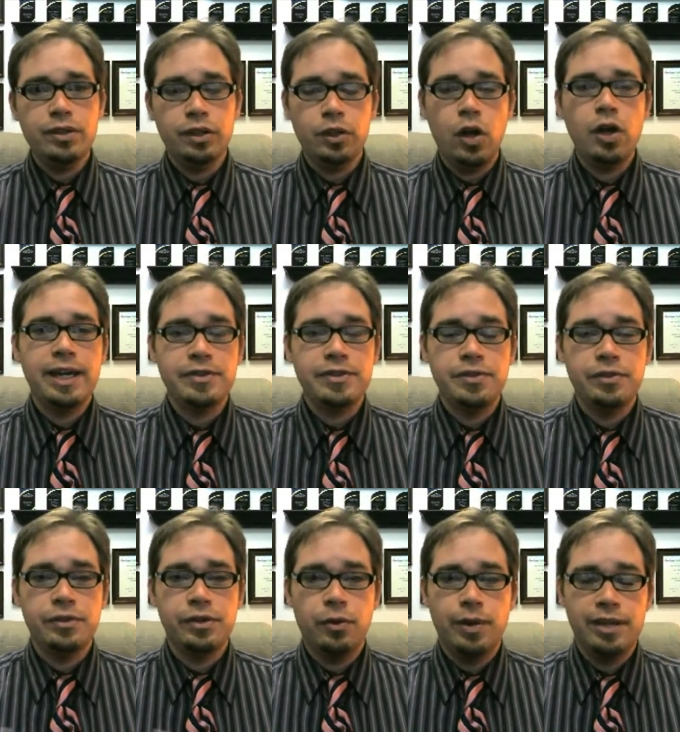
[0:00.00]
The long answer
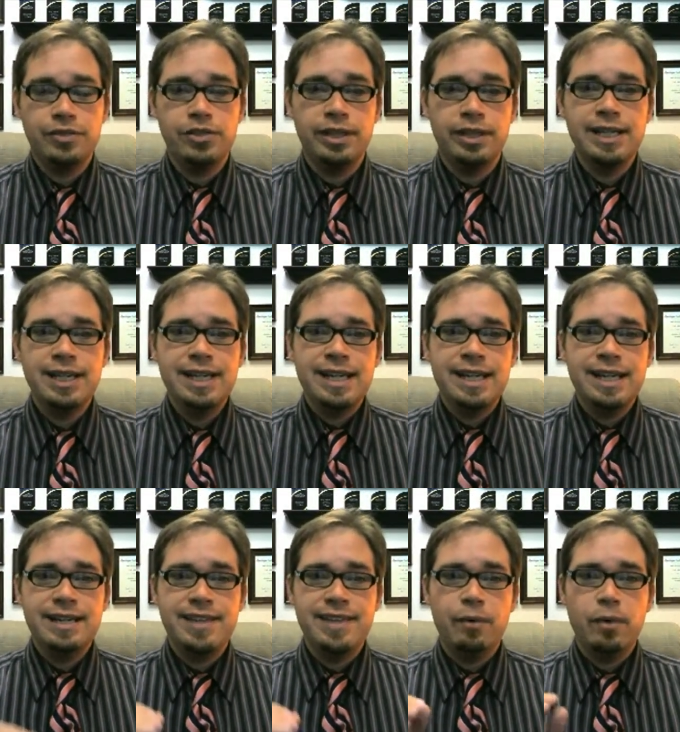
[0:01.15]
to the question
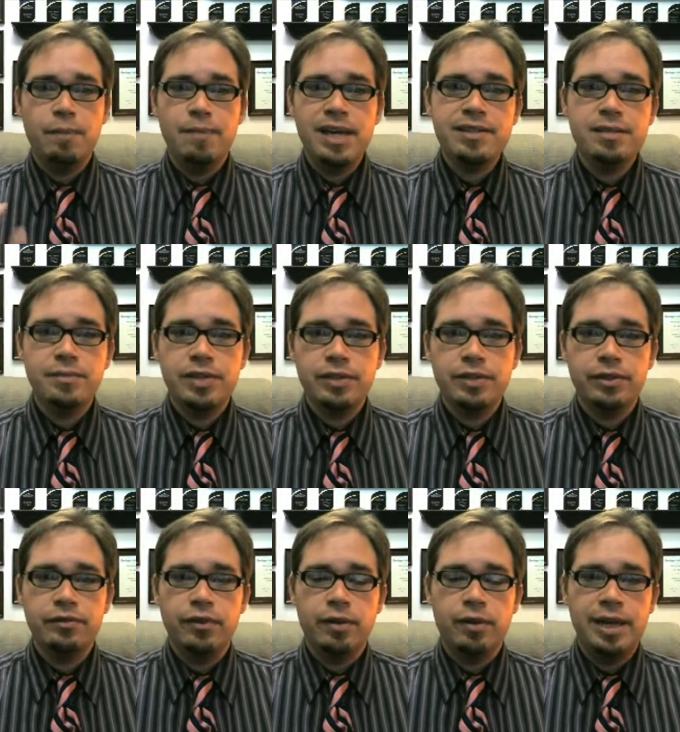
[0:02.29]
is that what makes them
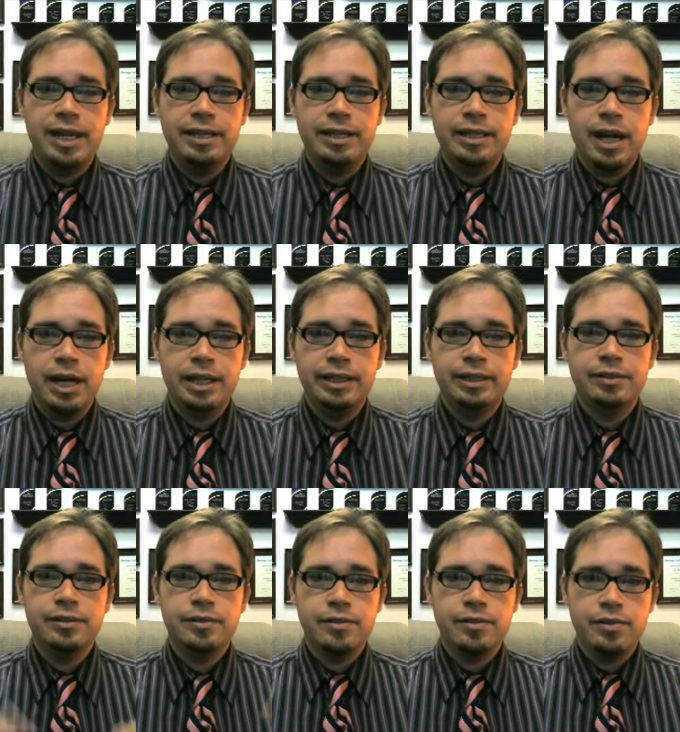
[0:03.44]
different from a
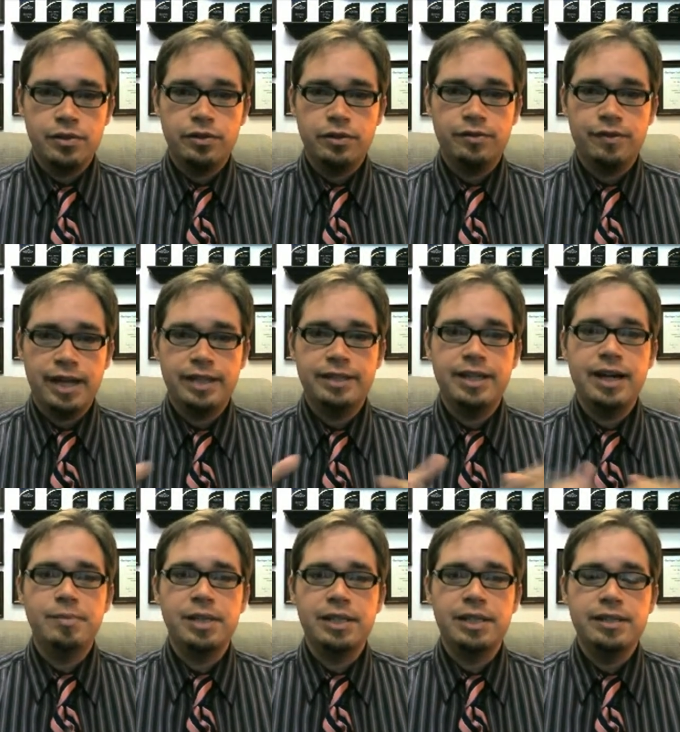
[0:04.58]
non-certified
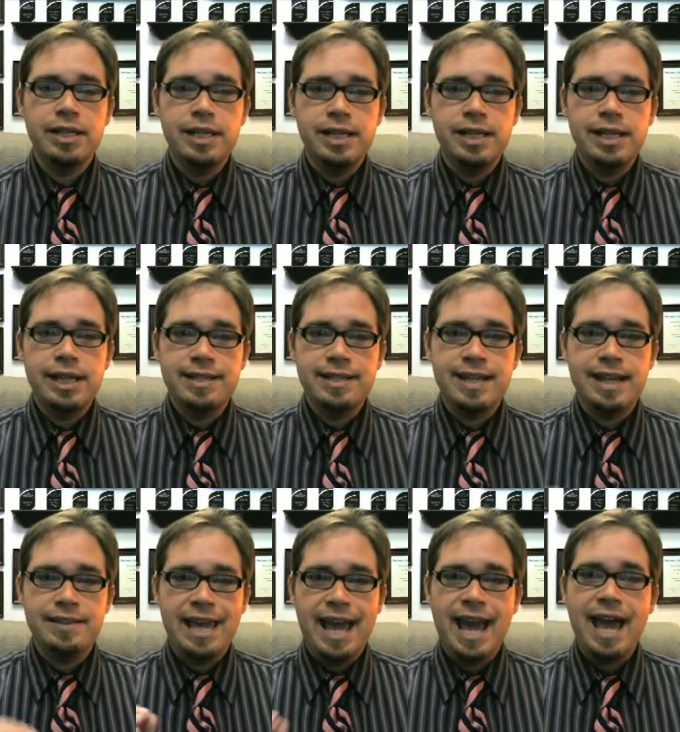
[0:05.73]
diamond is that
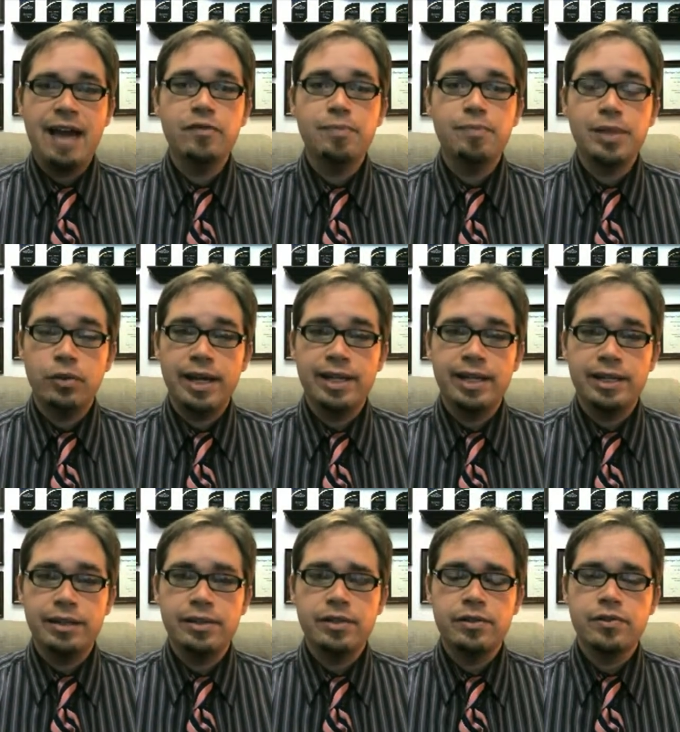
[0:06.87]
they have been
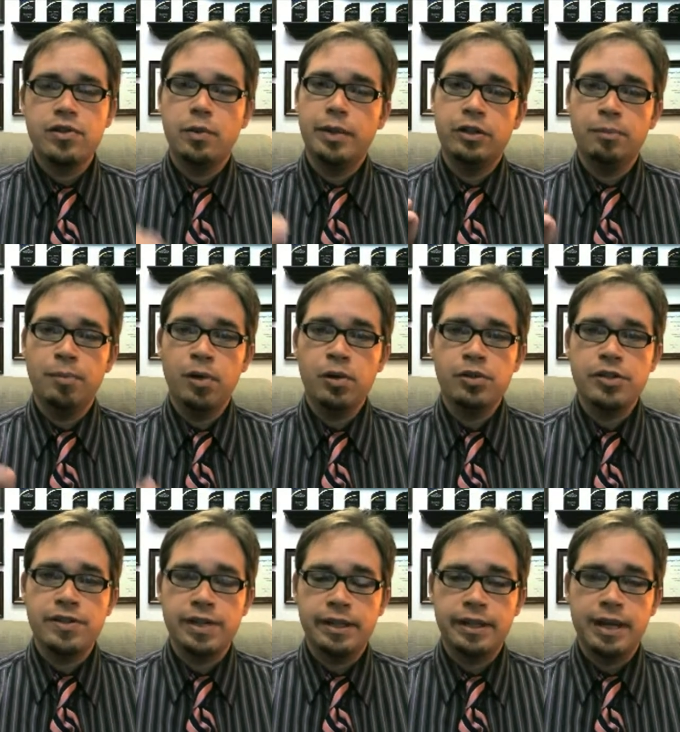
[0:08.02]
graded, so when you're
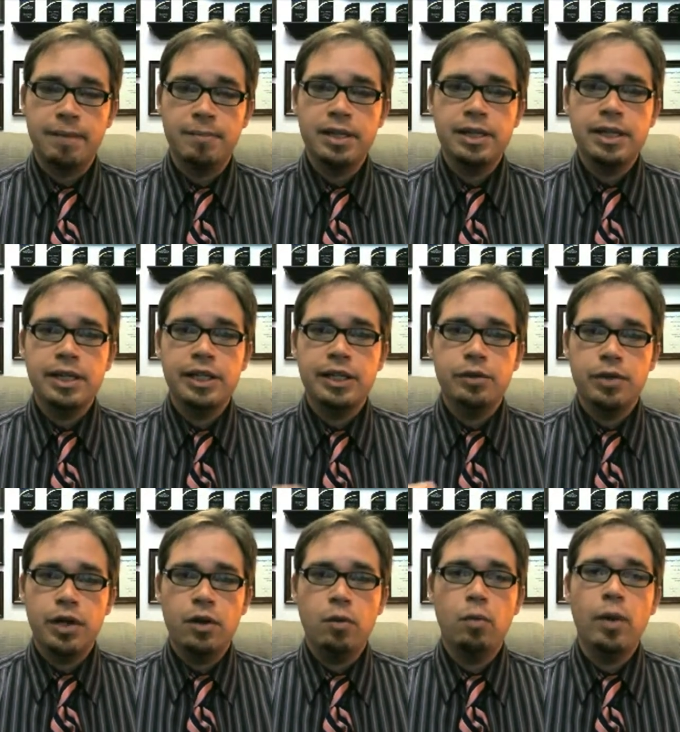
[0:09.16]
purchasing them, you
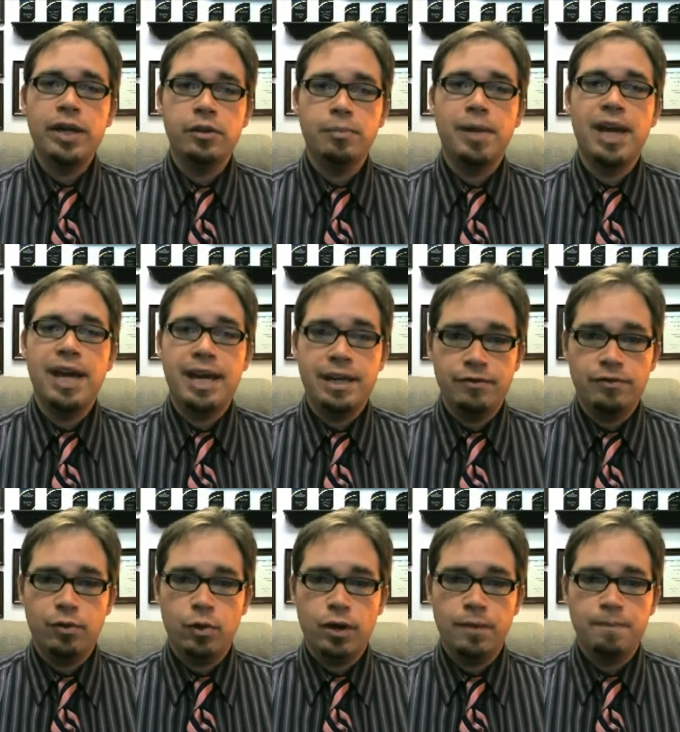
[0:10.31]
know what you're paying
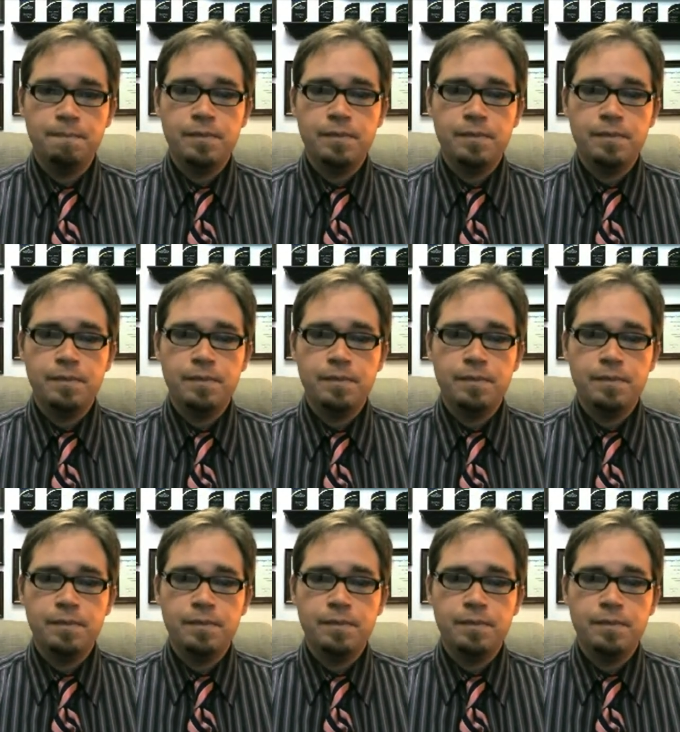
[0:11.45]
for.